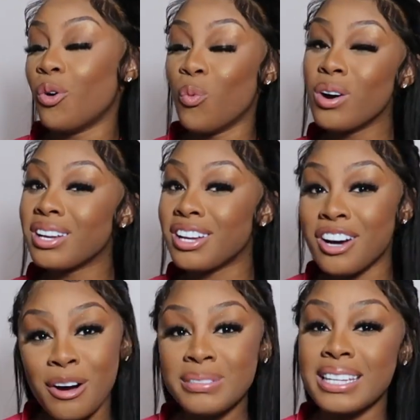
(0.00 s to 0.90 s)
Would
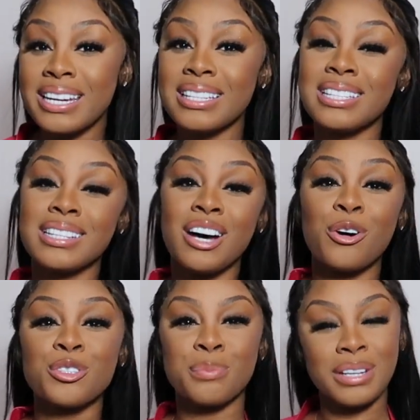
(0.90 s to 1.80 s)
love to get into
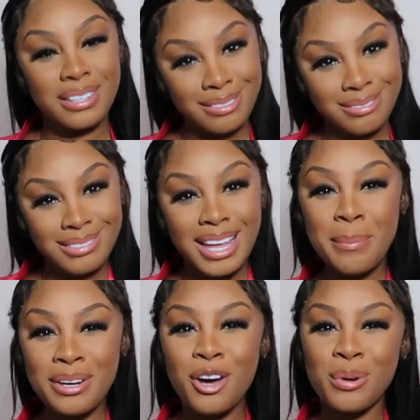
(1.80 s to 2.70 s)
those, but
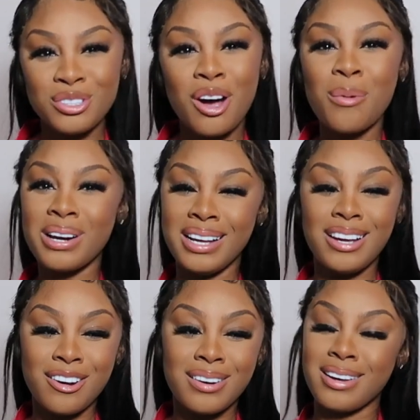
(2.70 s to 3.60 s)
let me know what y'all want to
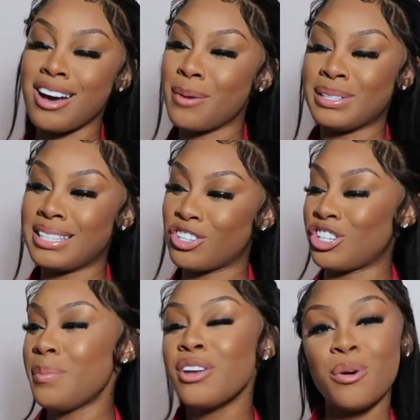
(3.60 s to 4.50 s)
hear in the comment
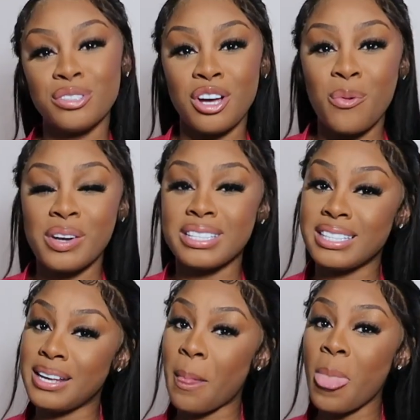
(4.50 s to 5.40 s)
section. Let me know what y'all want to
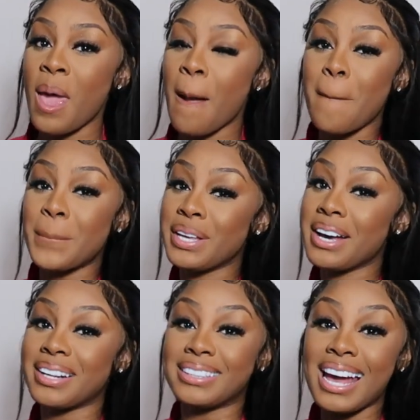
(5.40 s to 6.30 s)
see. But
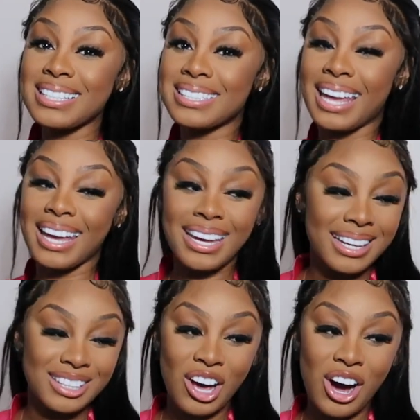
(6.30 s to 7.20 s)
yeah, that's
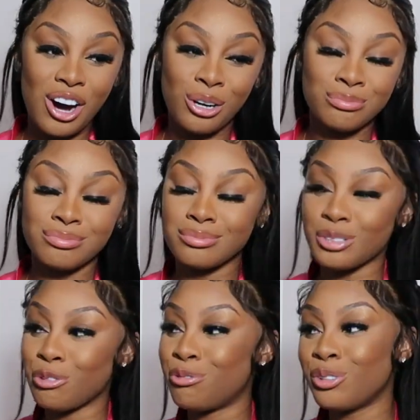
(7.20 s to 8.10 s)
it, y'all.
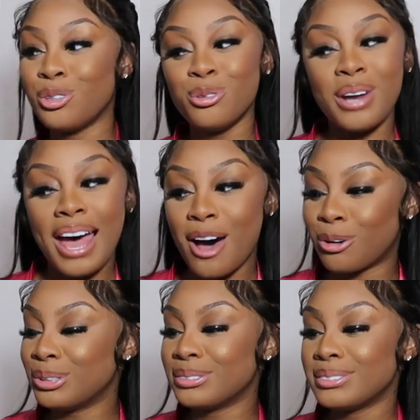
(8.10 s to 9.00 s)
Flued
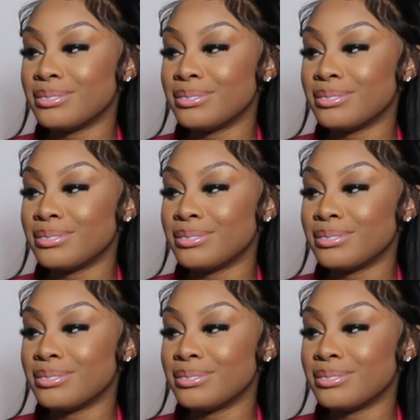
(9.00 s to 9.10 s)
out.